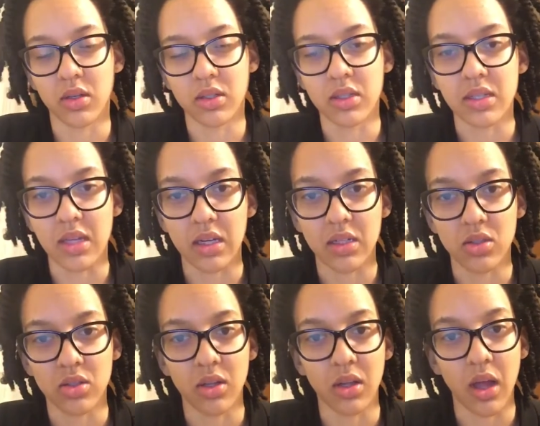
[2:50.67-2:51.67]
decided
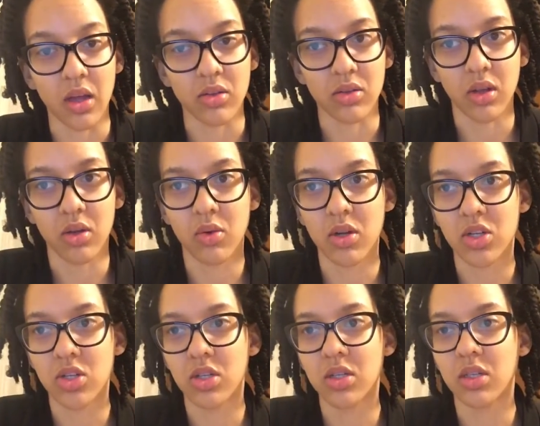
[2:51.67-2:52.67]
to lie on that
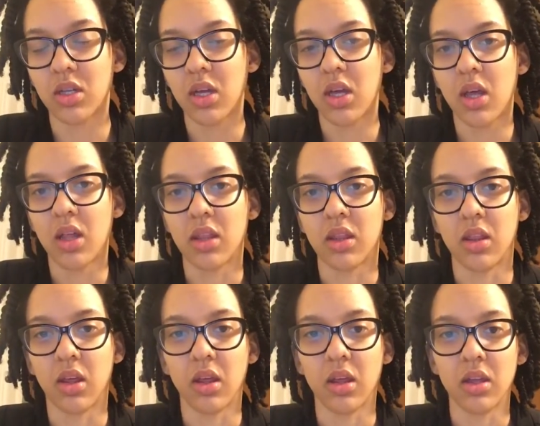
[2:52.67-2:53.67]
question,
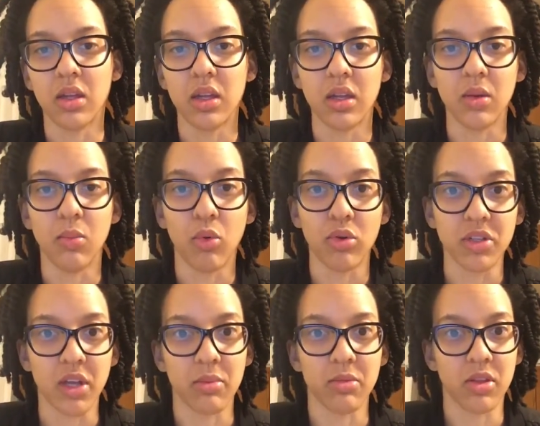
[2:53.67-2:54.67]
they needed more
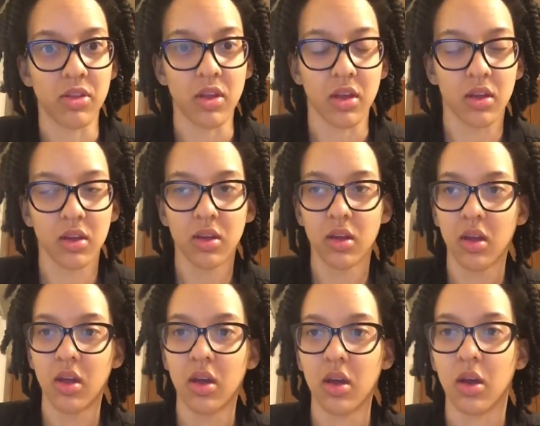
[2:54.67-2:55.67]
time to think
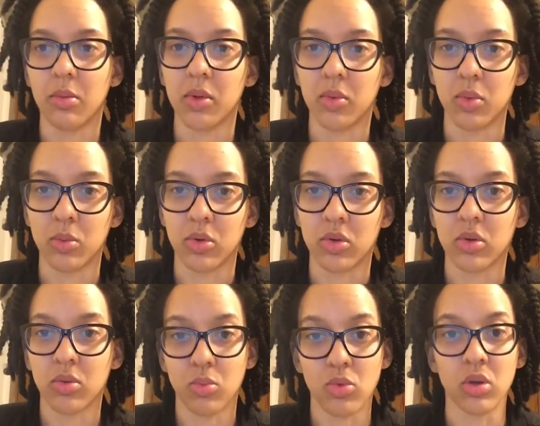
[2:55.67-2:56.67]
and were
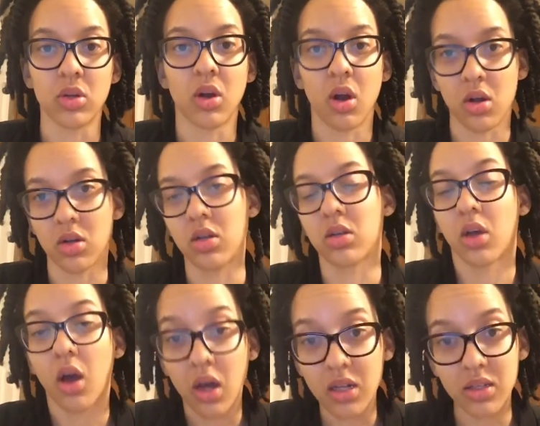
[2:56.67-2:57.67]
more
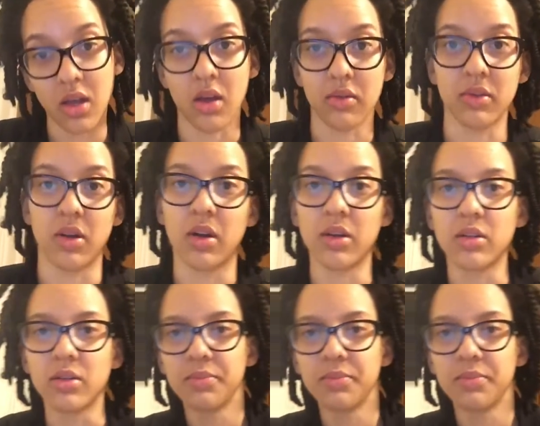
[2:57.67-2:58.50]
caught off guard.